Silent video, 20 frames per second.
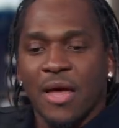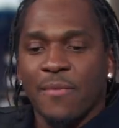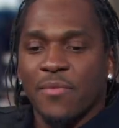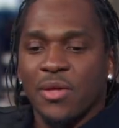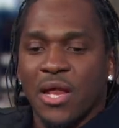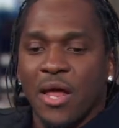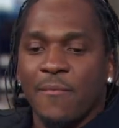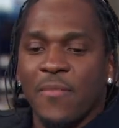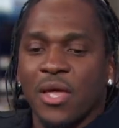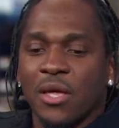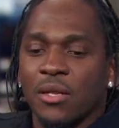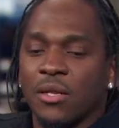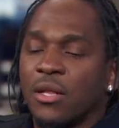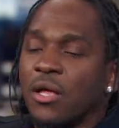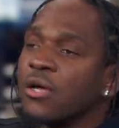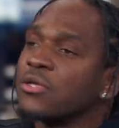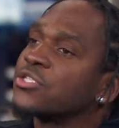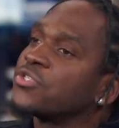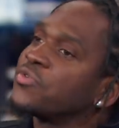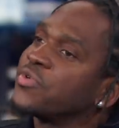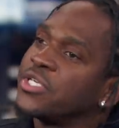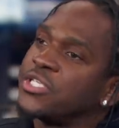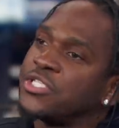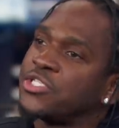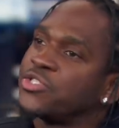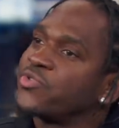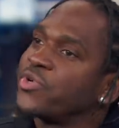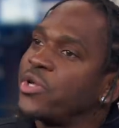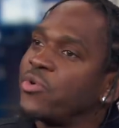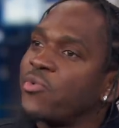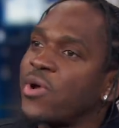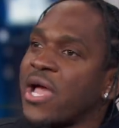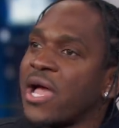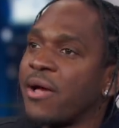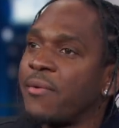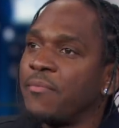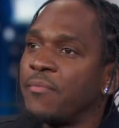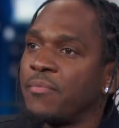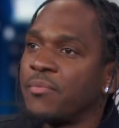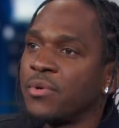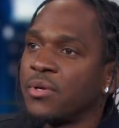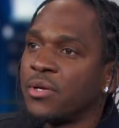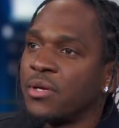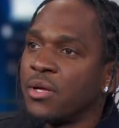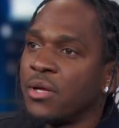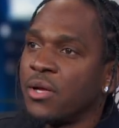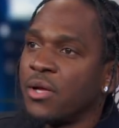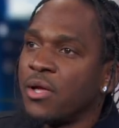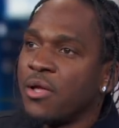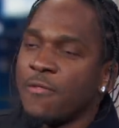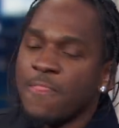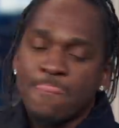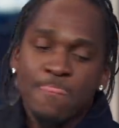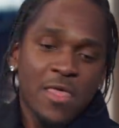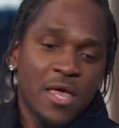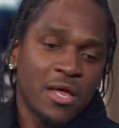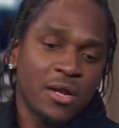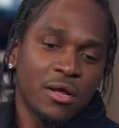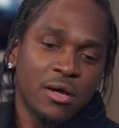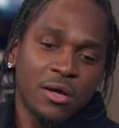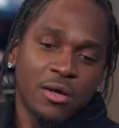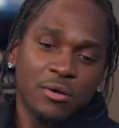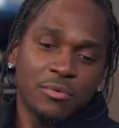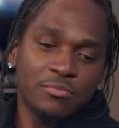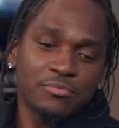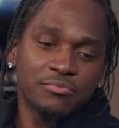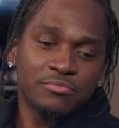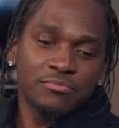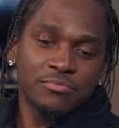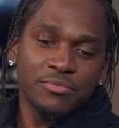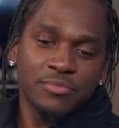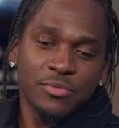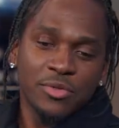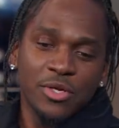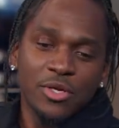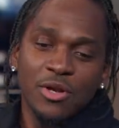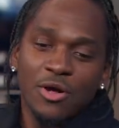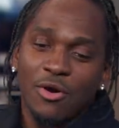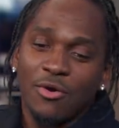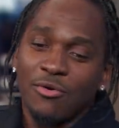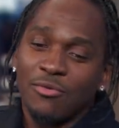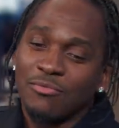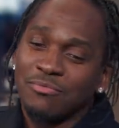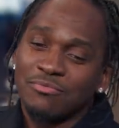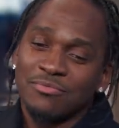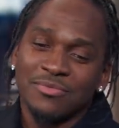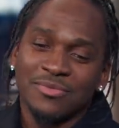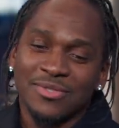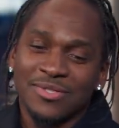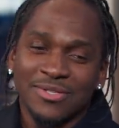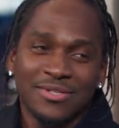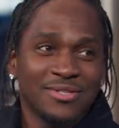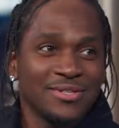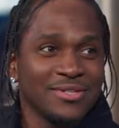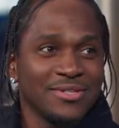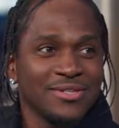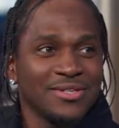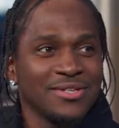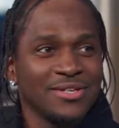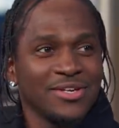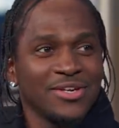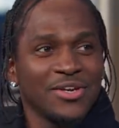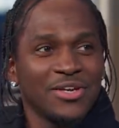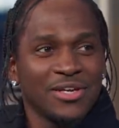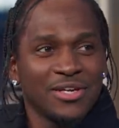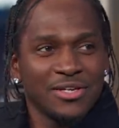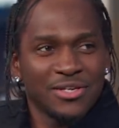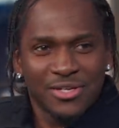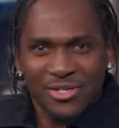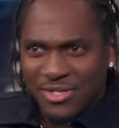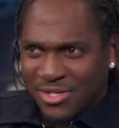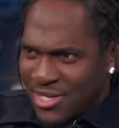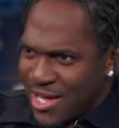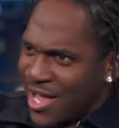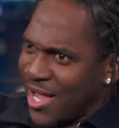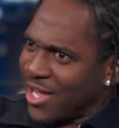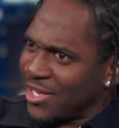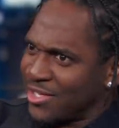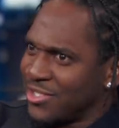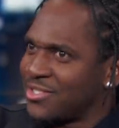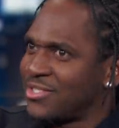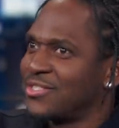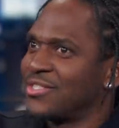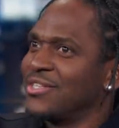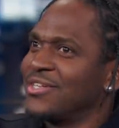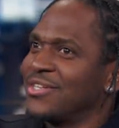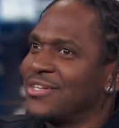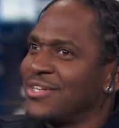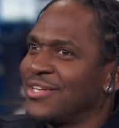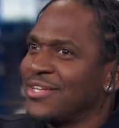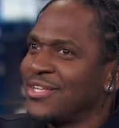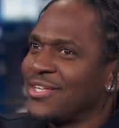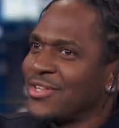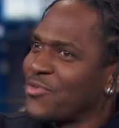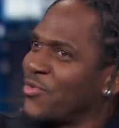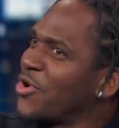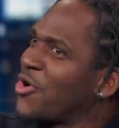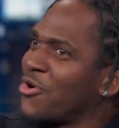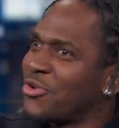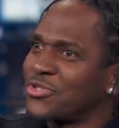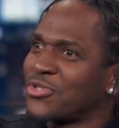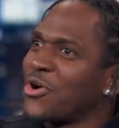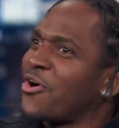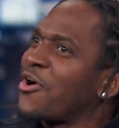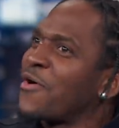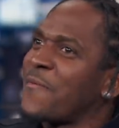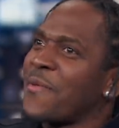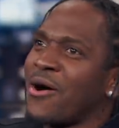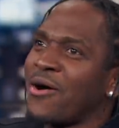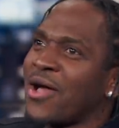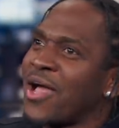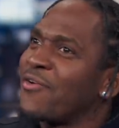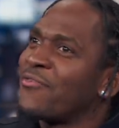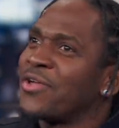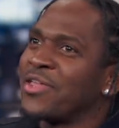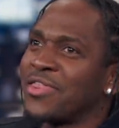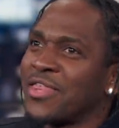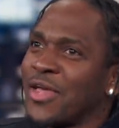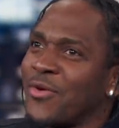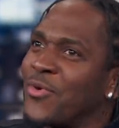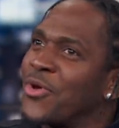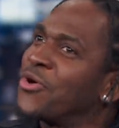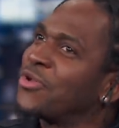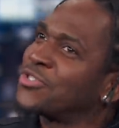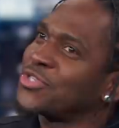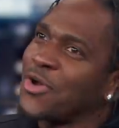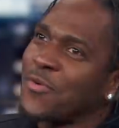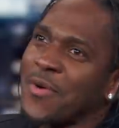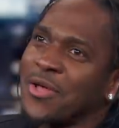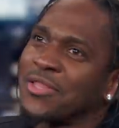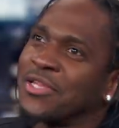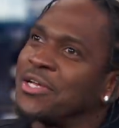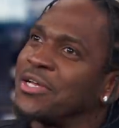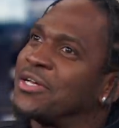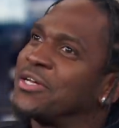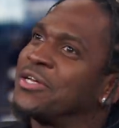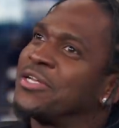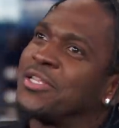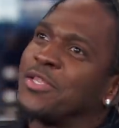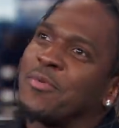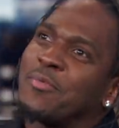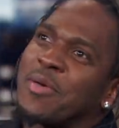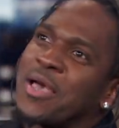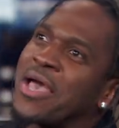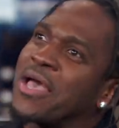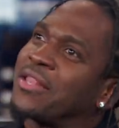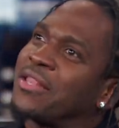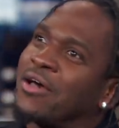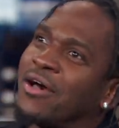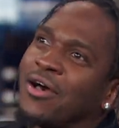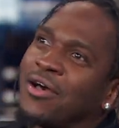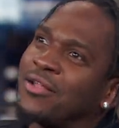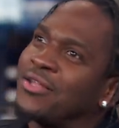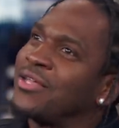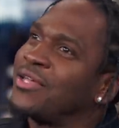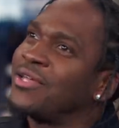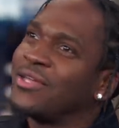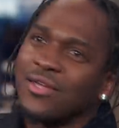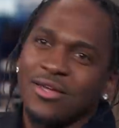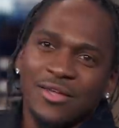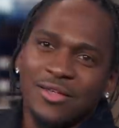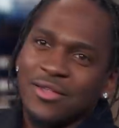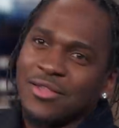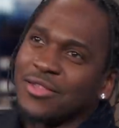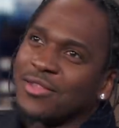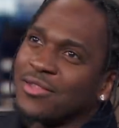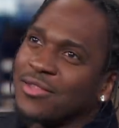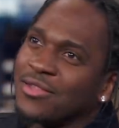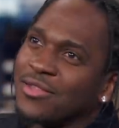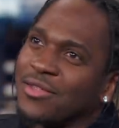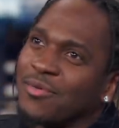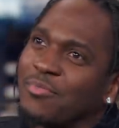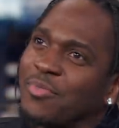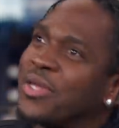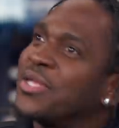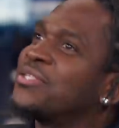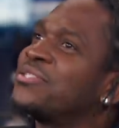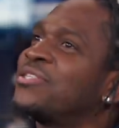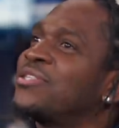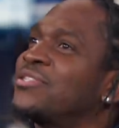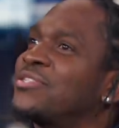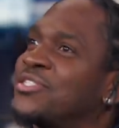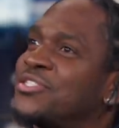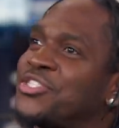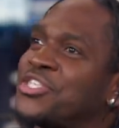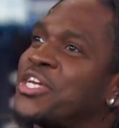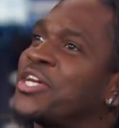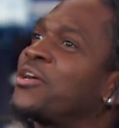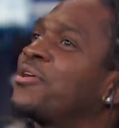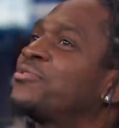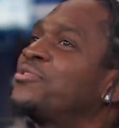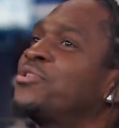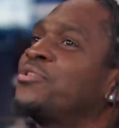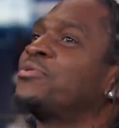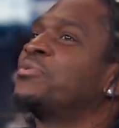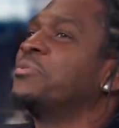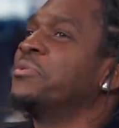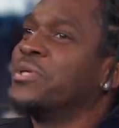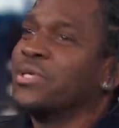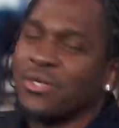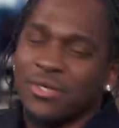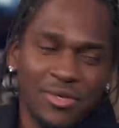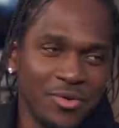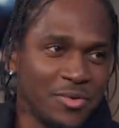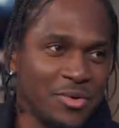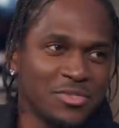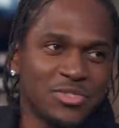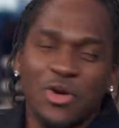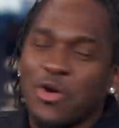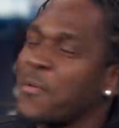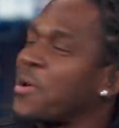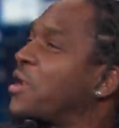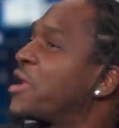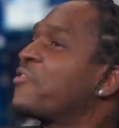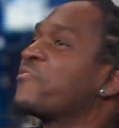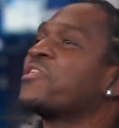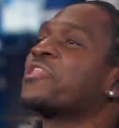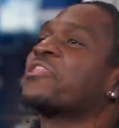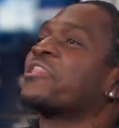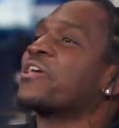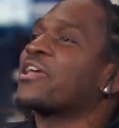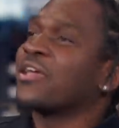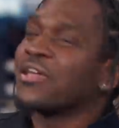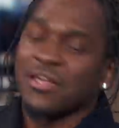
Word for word: I mean, I make luxury street rap. And, um, you know. That's fascinating. Luxury street rap. Yes. We're going to talk about everything. We're going to talk about the good, the bad, the ugly, the Benzes in jail, too. Wow. Talk about everything.